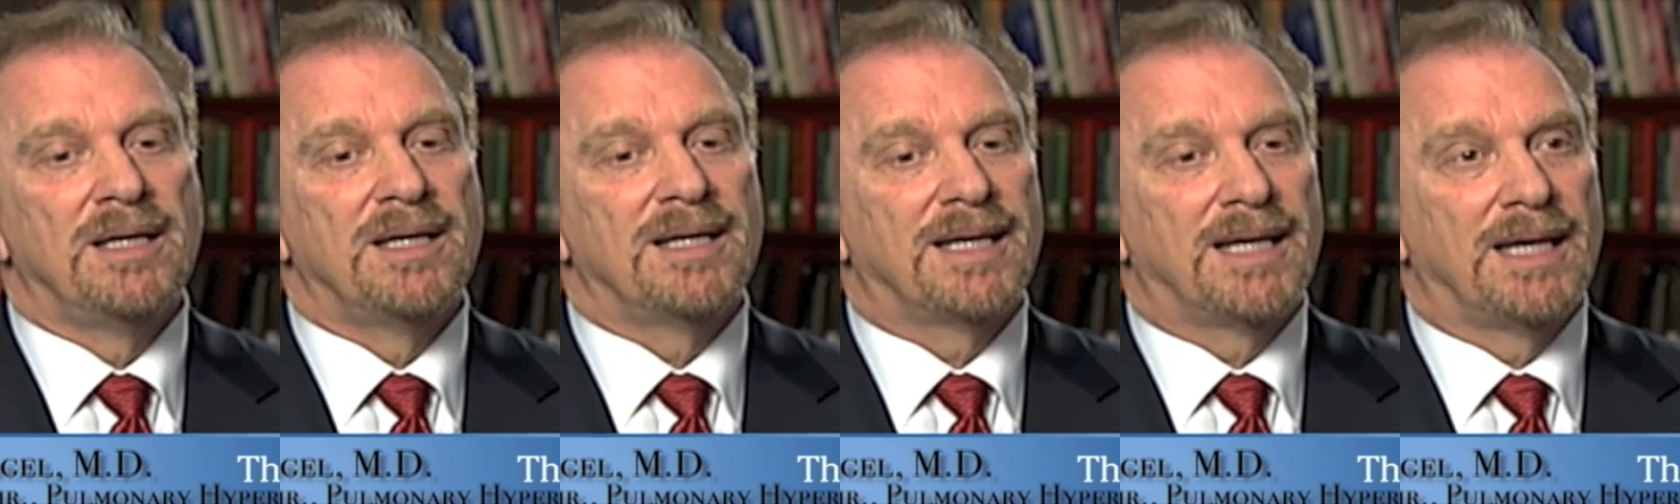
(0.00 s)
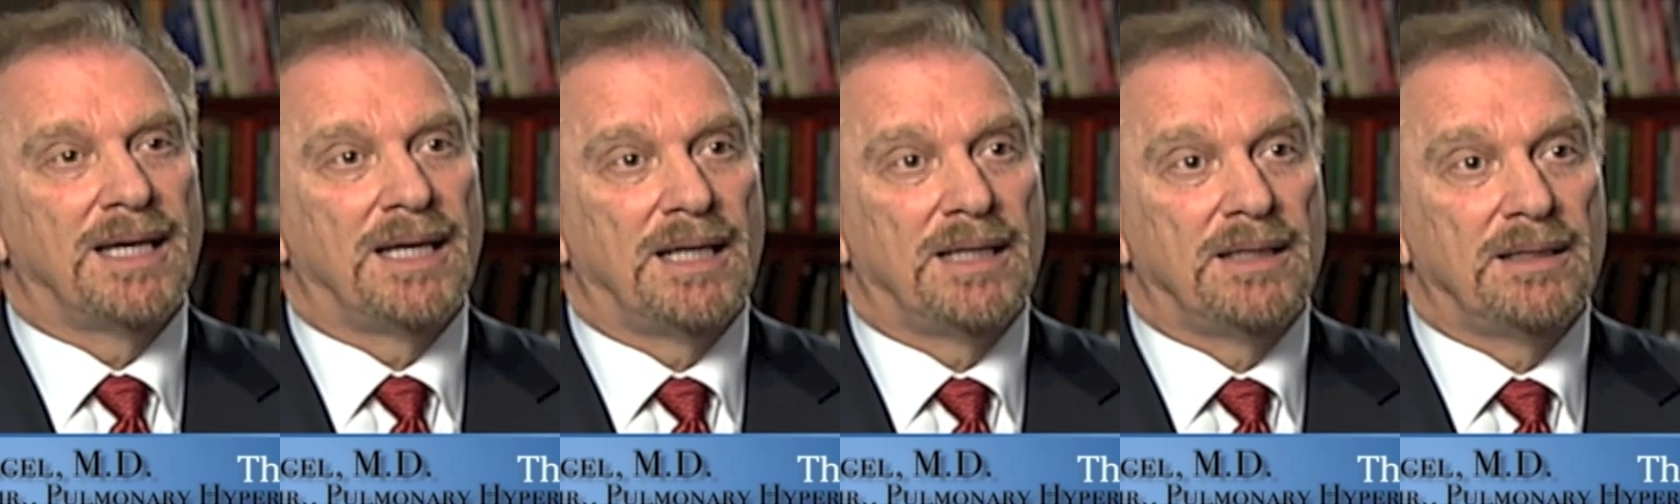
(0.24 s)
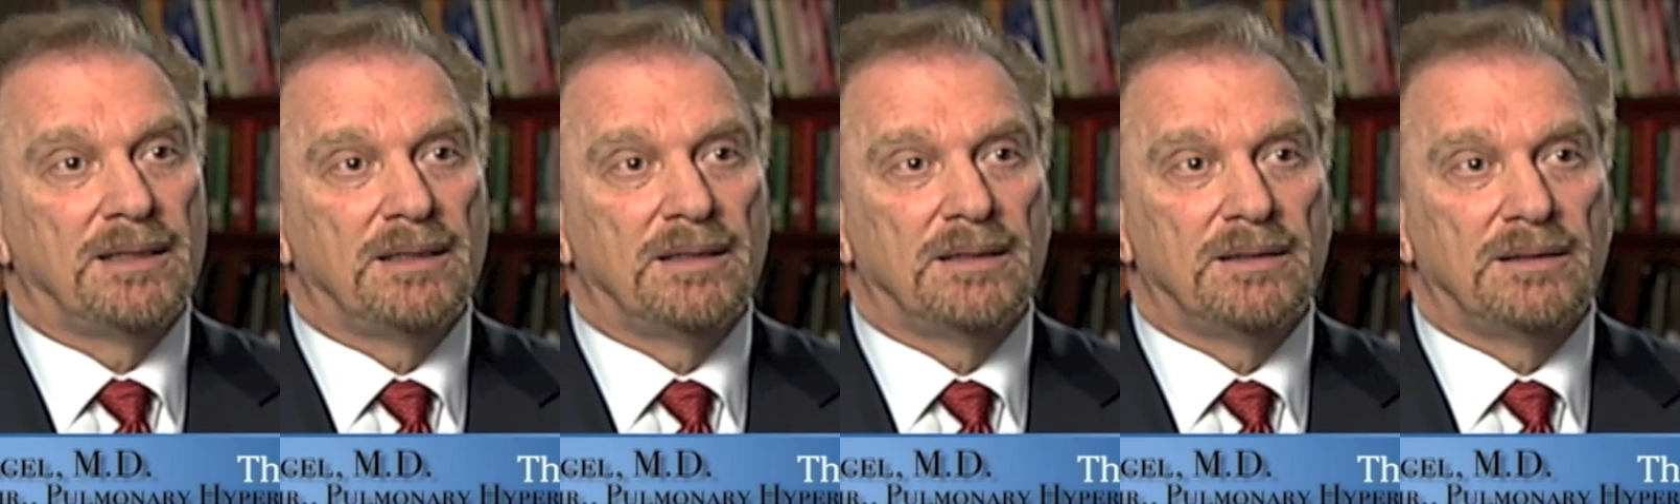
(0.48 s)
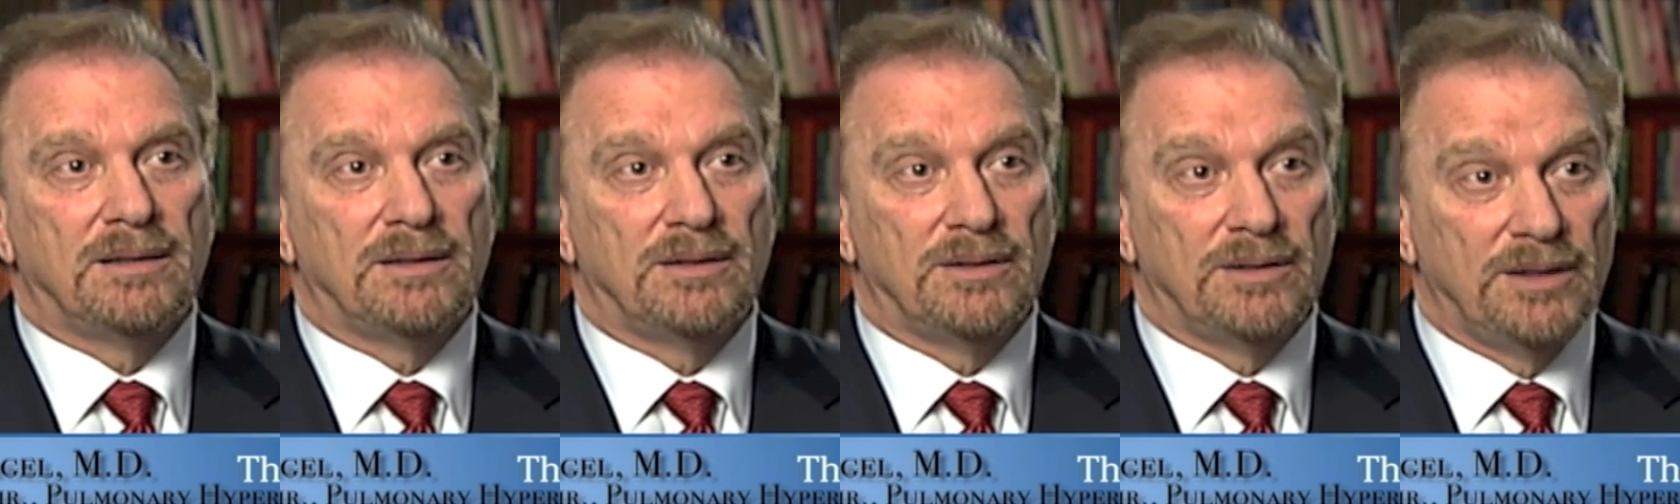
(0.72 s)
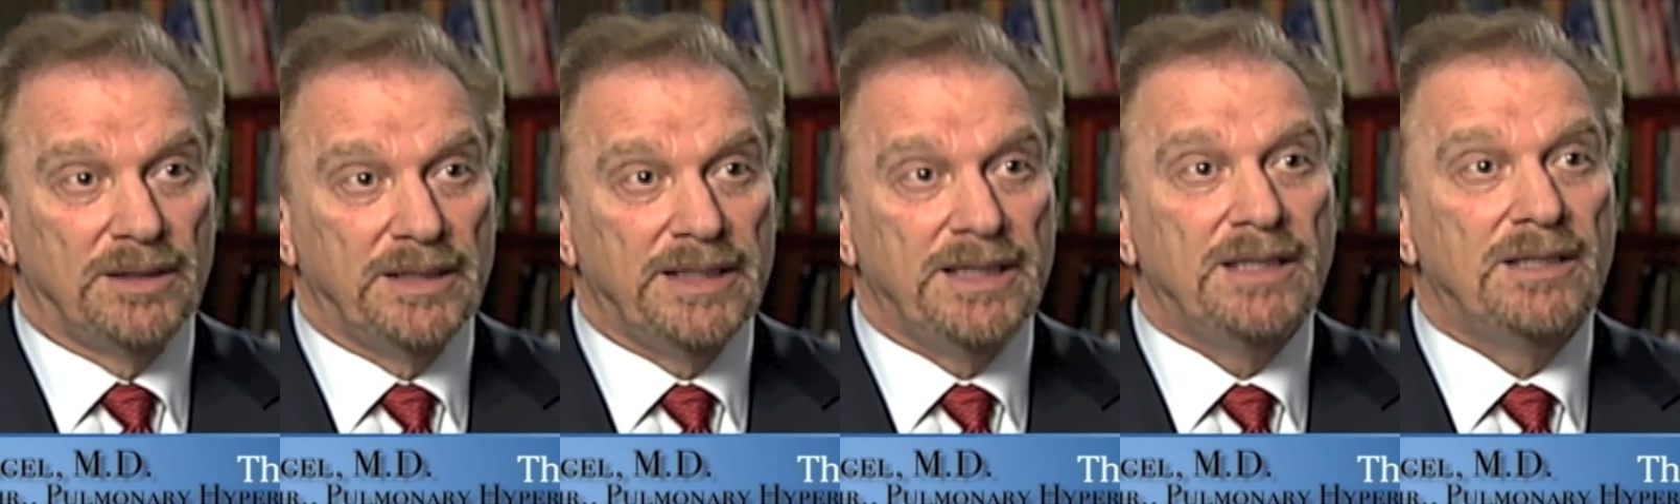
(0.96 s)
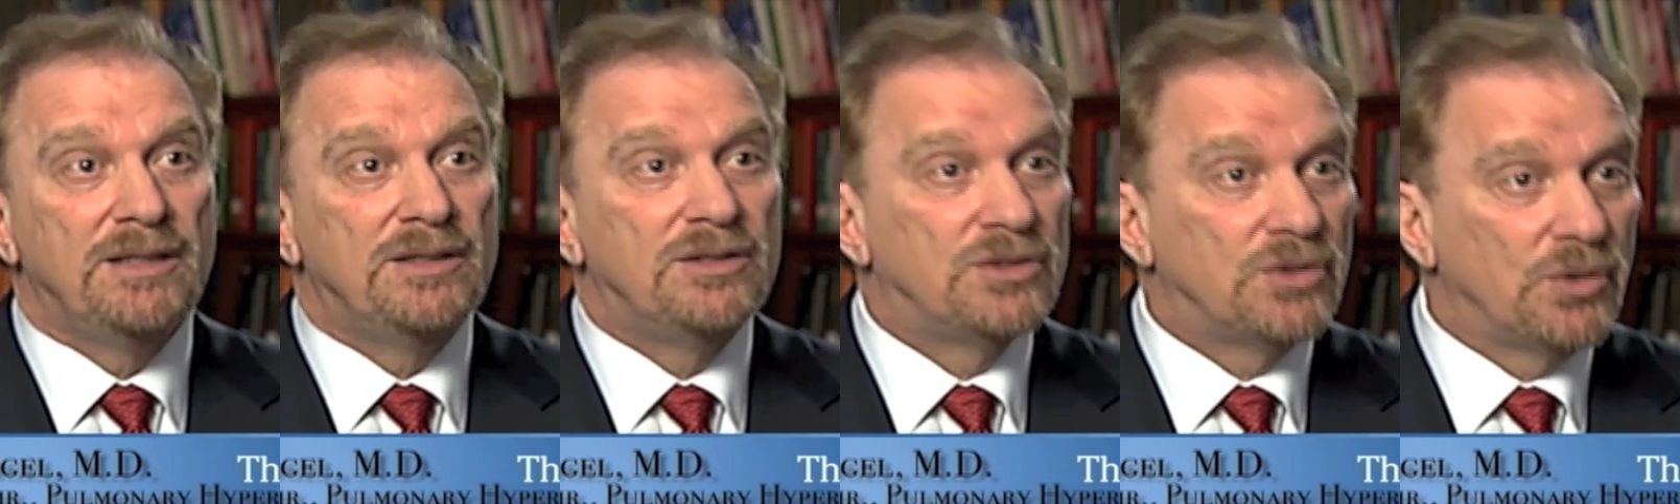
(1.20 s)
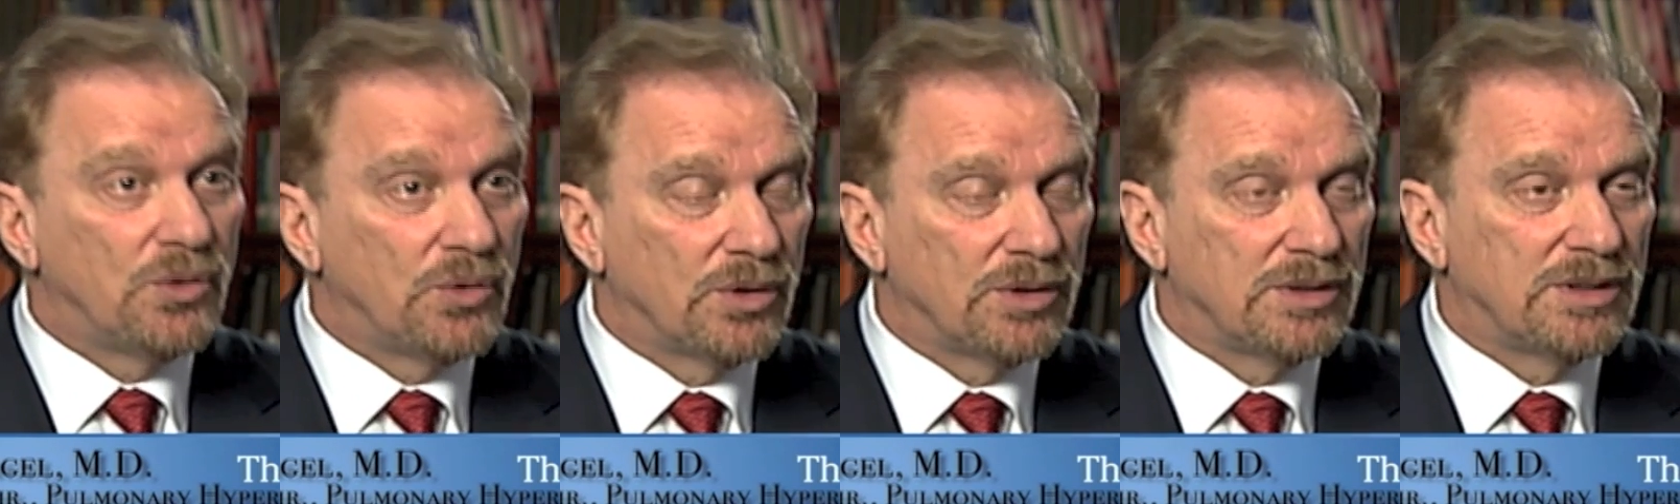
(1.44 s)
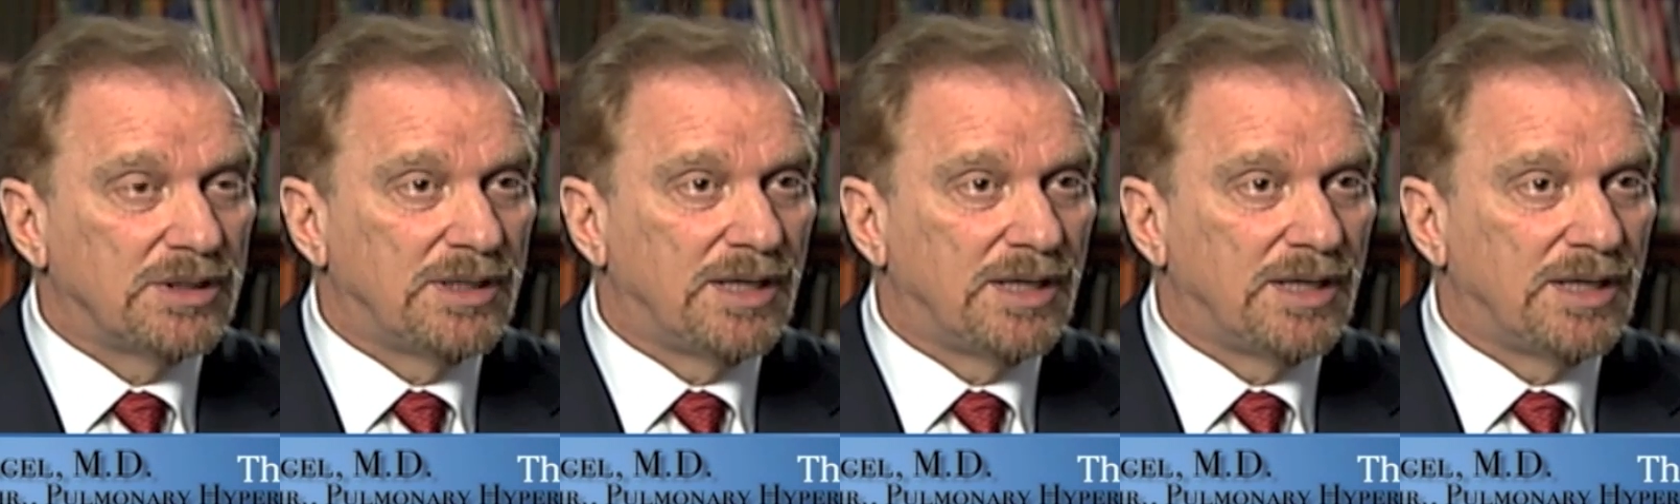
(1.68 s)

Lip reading: can lead toward the